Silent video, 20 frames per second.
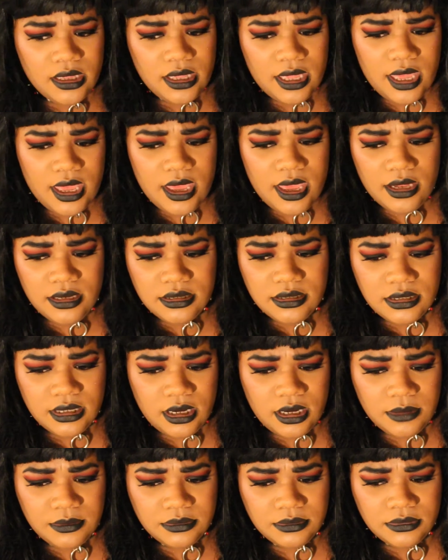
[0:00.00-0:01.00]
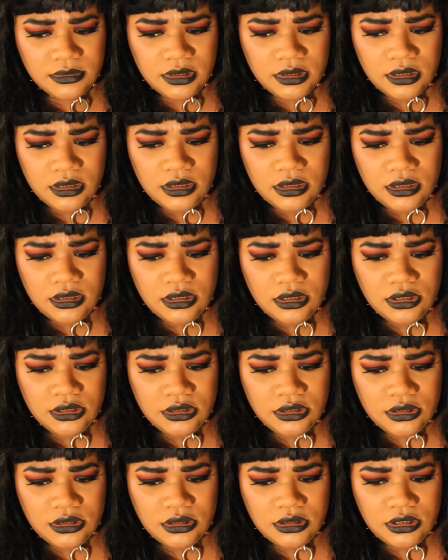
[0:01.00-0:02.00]
and
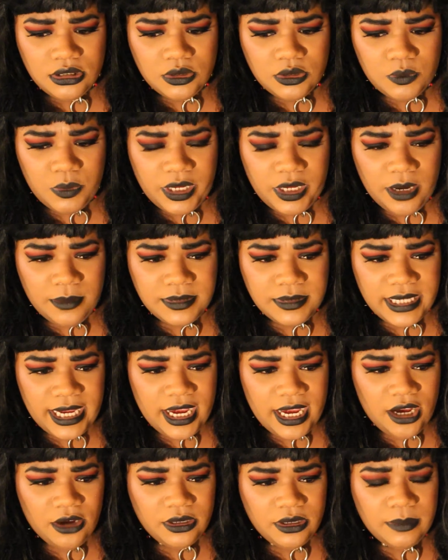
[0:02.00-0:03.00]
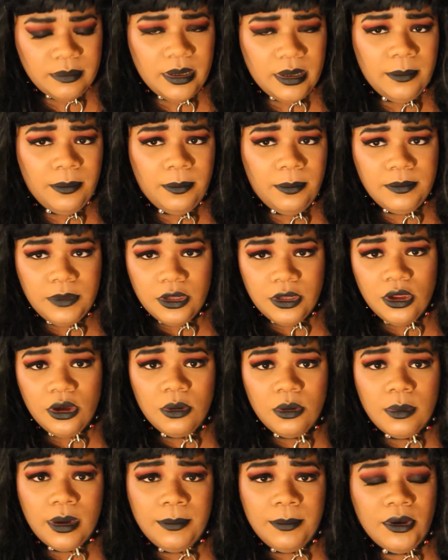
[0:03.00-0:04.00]
we come down, and my
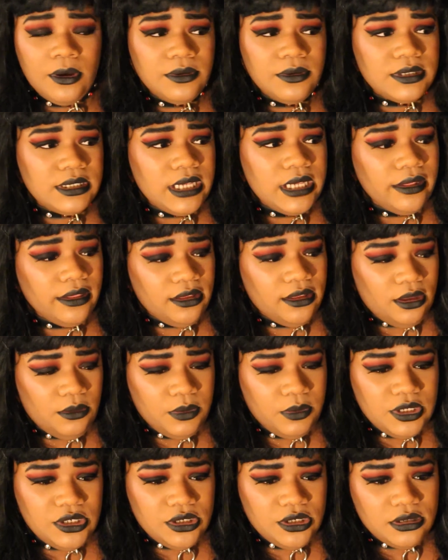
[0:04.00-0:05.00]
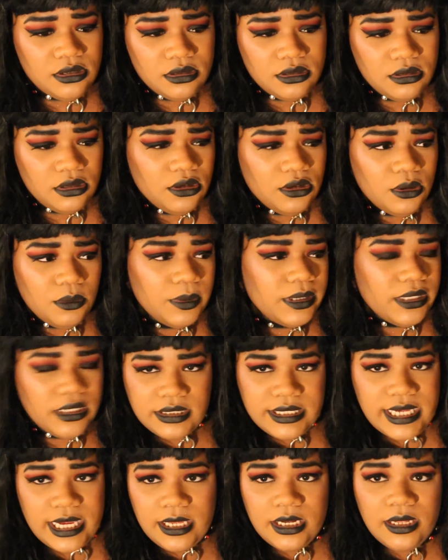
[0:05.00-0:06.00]
beau's telling her we didn't
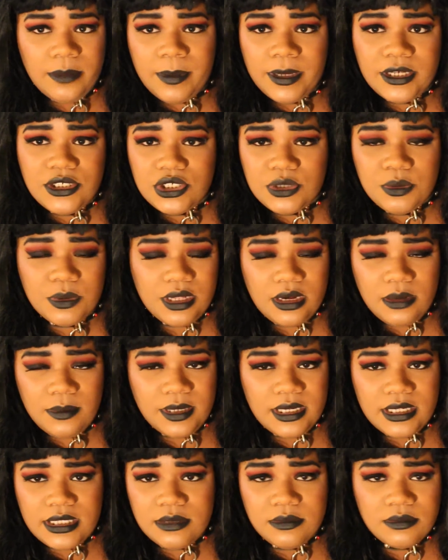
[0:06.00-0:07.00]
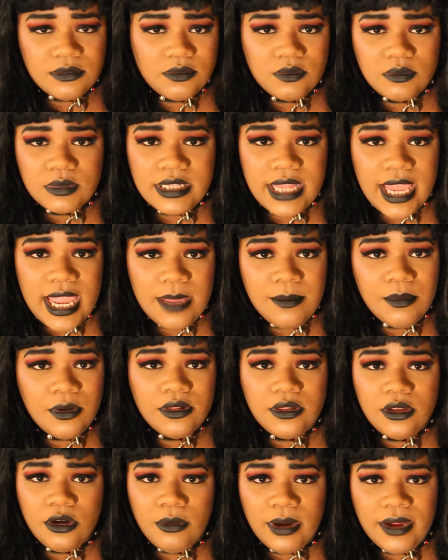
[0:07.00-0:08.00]
take any pictures with anybody's name
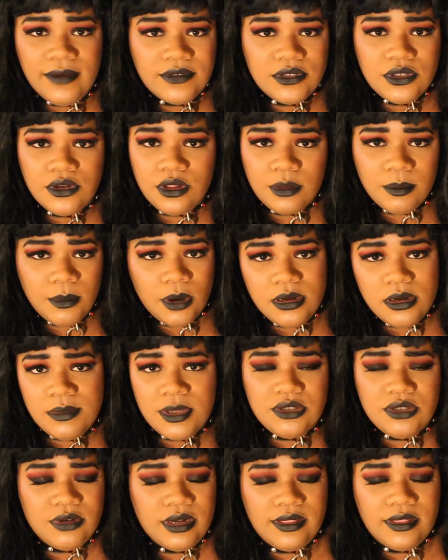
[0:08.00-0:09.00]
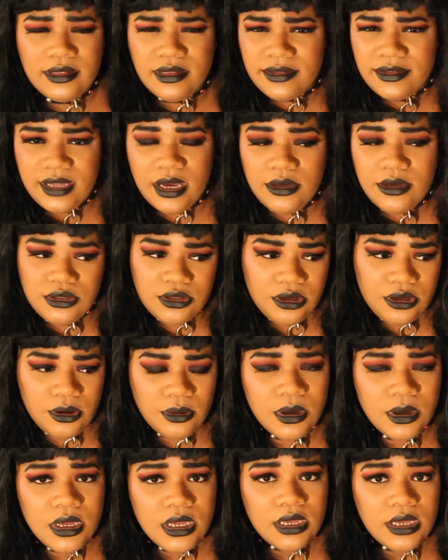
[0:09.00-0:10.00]
on the gravestone, the monument, or anything like that, you
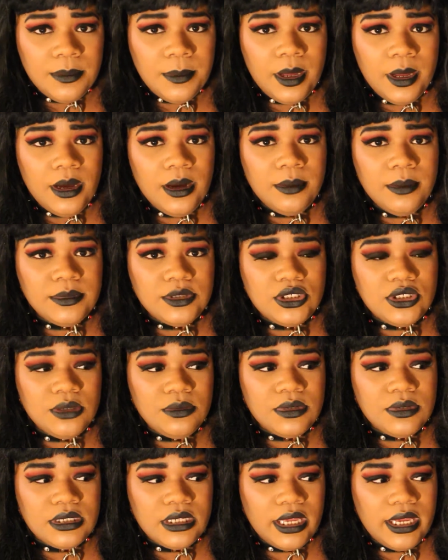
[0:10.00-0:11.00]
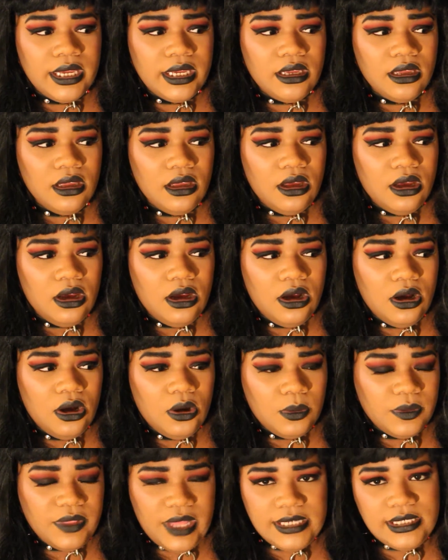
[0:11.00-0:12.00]
know. She was like, oh,
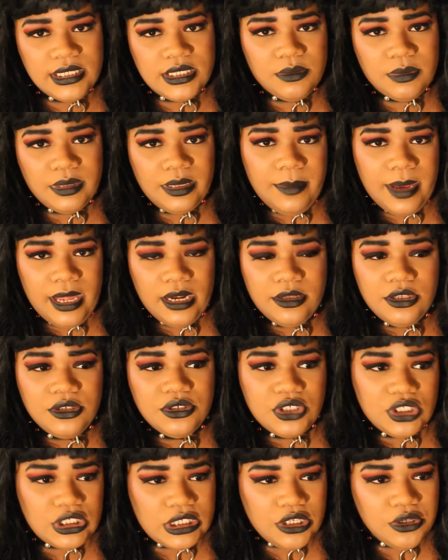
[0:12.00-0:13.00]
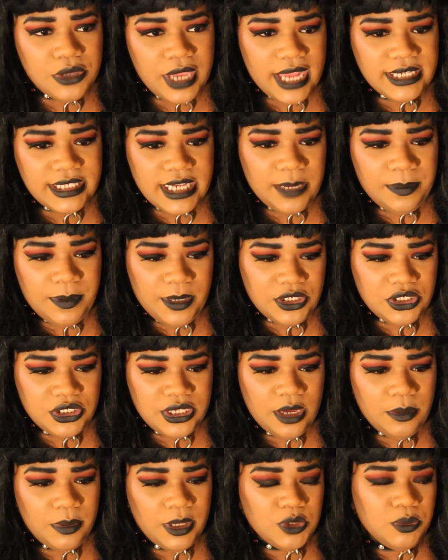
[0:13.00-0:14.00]
well, that doesn't really matter. You can't take pictures
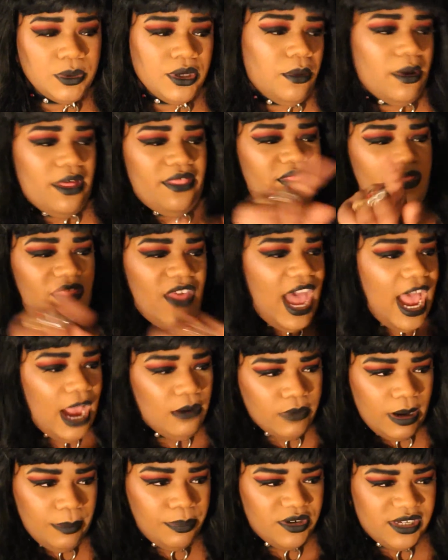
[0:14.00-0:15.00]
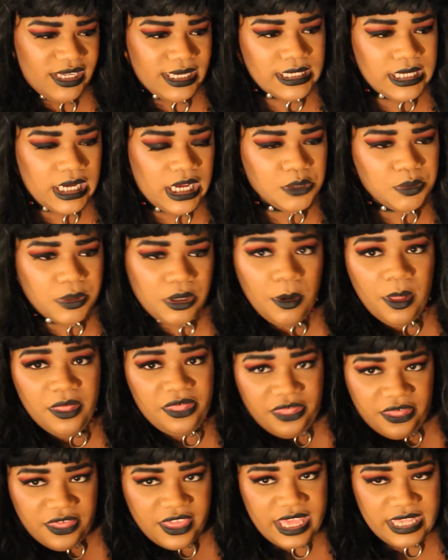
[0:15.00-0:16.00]
here because we don't want that representing us. We don't want
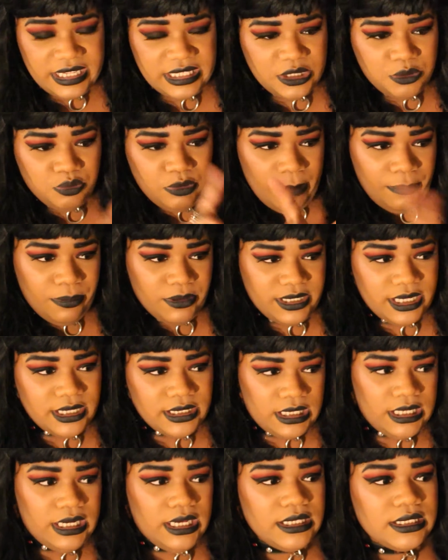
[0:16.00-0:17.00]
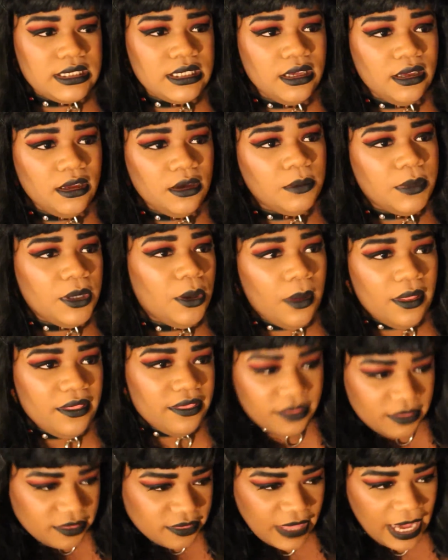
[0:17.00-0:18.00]
this representing us. We don't
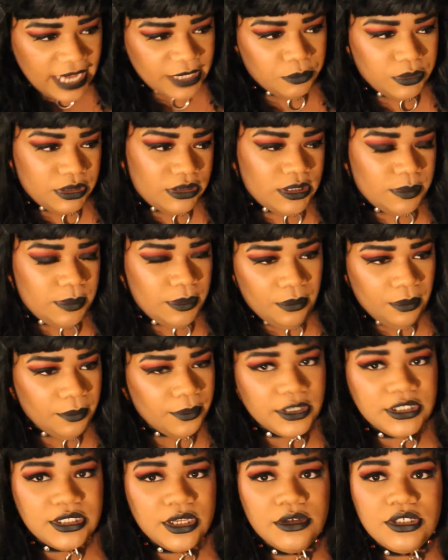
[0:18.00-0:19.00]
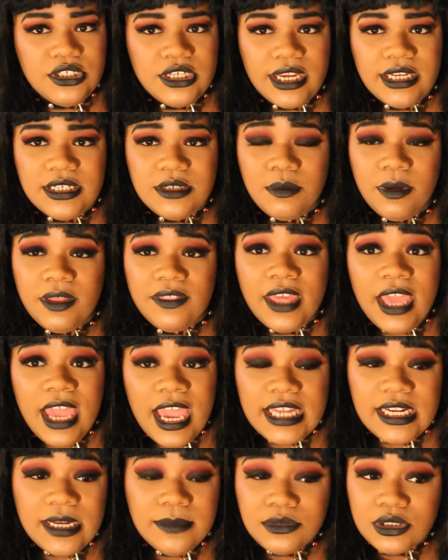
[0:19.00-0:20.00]
want that to be what we're associated with.
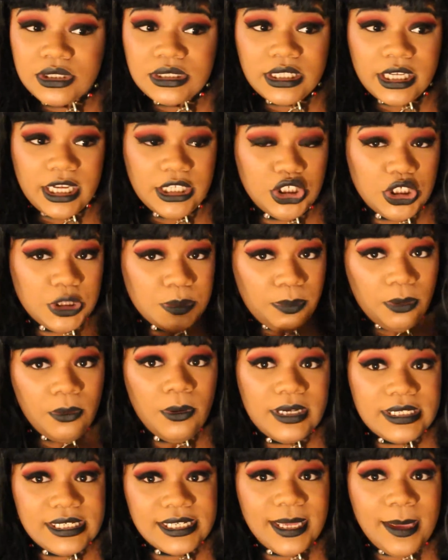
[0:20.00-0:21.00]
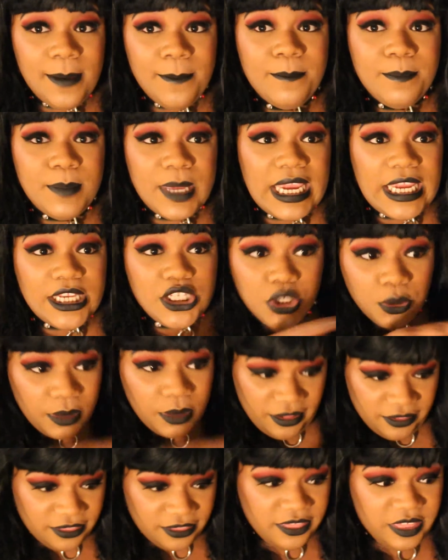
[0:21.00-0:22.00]
And I'm just like, and she's pointing at me
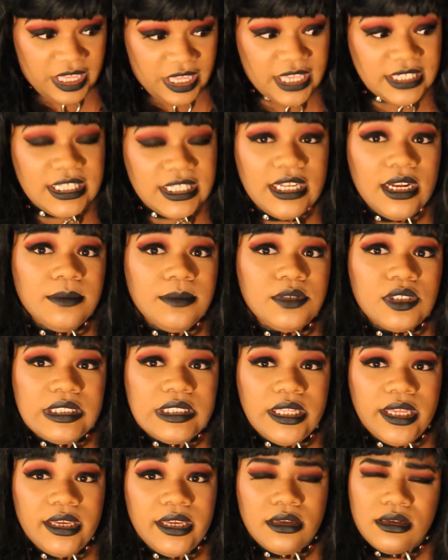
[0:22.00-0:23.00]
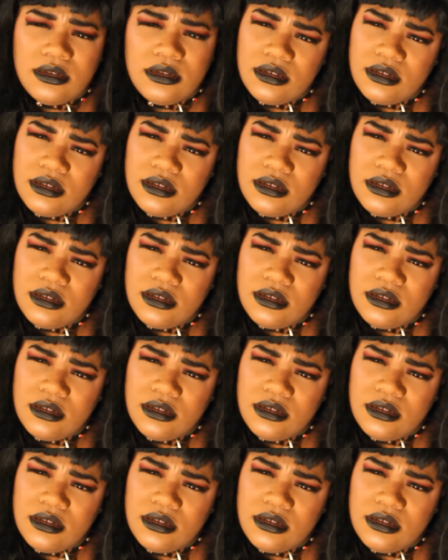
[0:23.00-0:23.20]
doing this, and I'm just like,